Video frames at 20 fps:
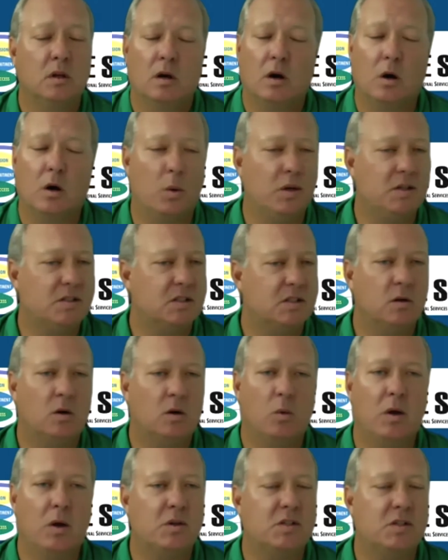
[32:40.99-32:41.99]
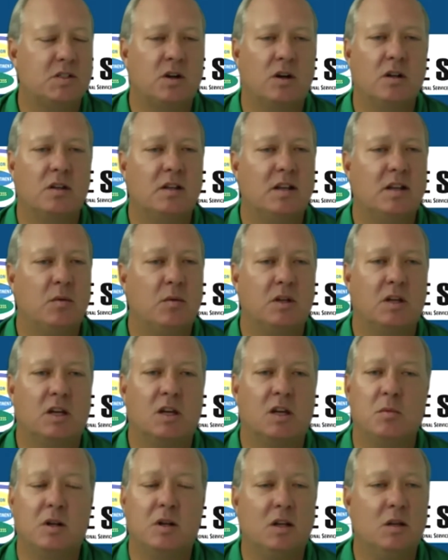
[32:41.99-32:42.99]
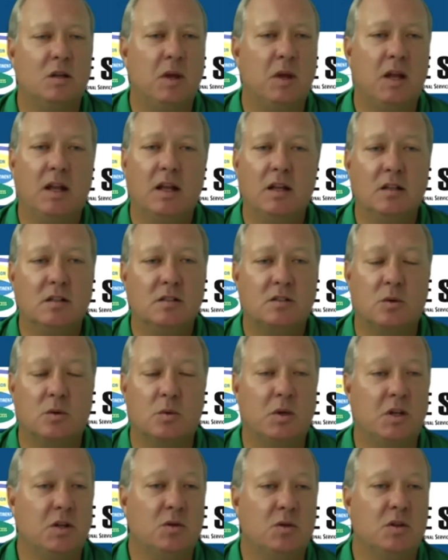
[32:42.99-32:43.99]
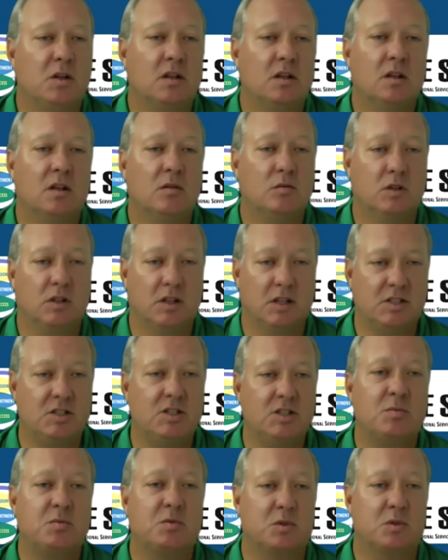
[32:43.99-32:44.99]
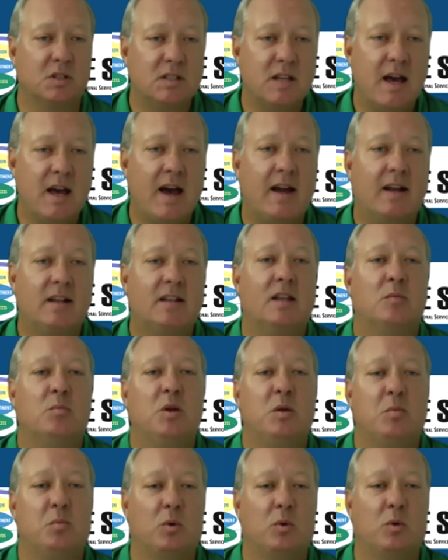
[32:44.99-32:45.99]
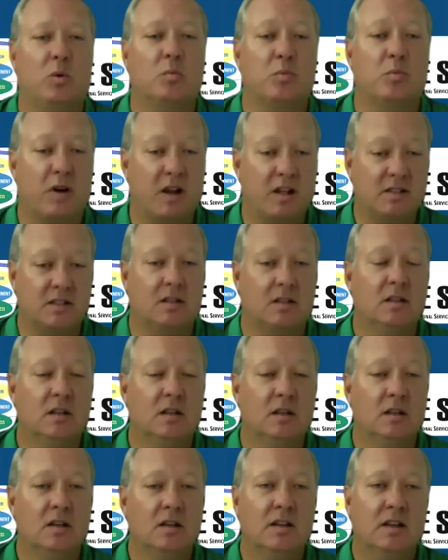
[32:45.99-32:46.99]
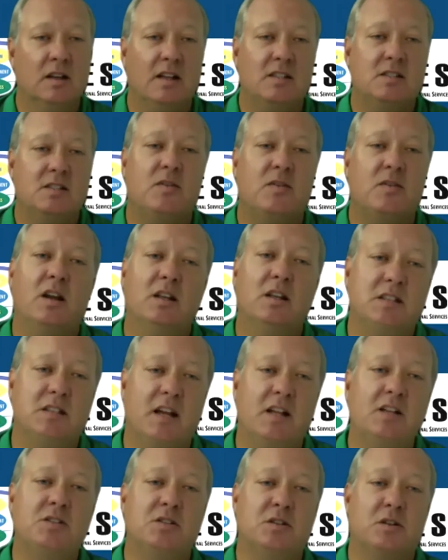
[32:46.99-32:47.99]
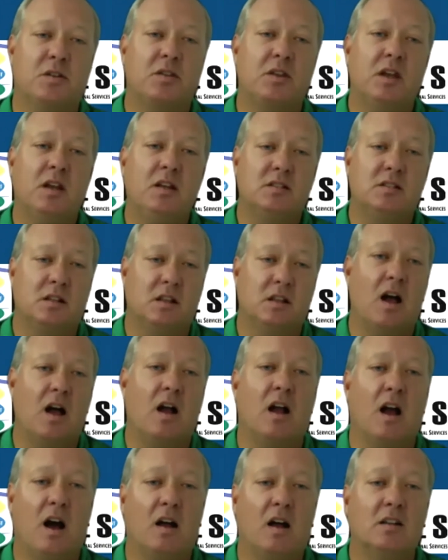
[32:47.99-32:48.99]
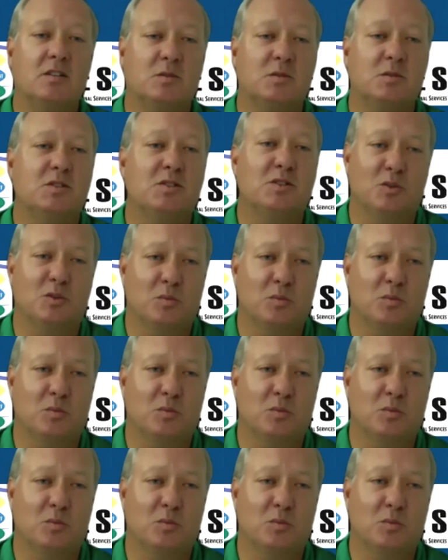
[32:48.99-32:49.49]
We always started the day with a community meeting, so we knew that relationships were intact, that people were present. It's a very intentional thing to log on to a Zoom.